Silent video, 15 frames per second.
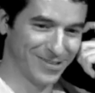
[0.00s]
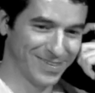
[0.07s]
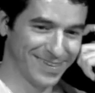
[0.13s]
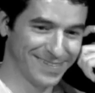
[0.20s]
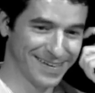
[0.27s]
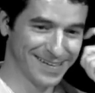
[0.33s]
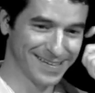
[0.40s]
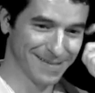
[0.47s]
he used
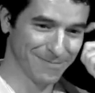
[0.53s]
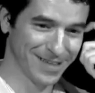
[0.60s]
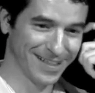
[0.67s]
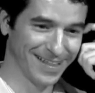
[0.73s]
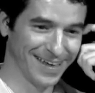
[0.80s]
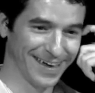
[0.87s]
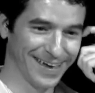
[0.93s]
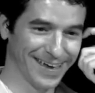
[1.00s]
to say
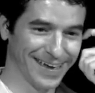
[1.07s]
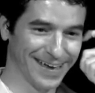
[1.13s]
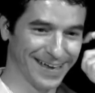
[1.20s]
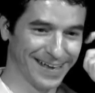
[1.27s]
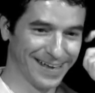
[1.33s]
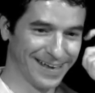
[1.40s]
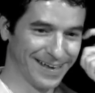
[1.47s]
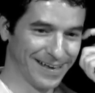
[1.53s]
something like
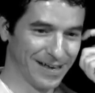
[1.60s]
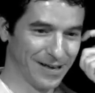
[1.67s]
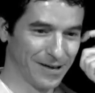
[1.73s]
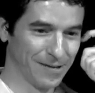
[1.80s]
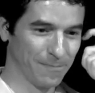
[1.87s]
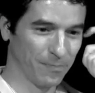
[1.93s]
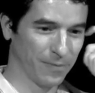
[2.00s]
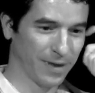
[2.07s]

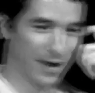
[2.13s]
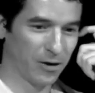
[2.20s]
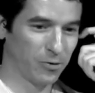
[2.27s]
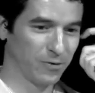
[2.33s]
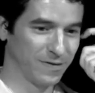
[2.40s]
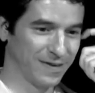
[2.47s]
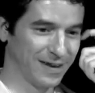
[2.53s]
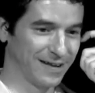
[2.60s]
how
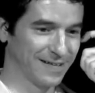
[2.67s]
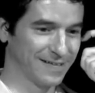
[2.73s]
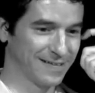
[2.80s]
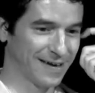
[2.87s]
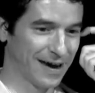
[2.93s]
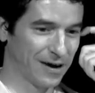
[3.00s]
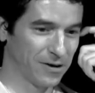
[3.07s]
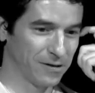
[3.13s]
he was getting
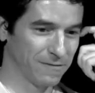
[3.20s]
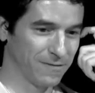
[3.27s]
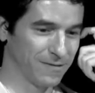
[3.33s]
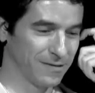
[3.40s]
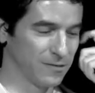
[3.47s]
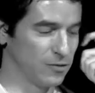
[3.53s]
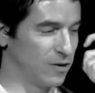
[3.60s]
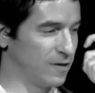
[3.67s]
tired of
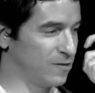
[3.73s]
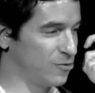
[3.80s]
his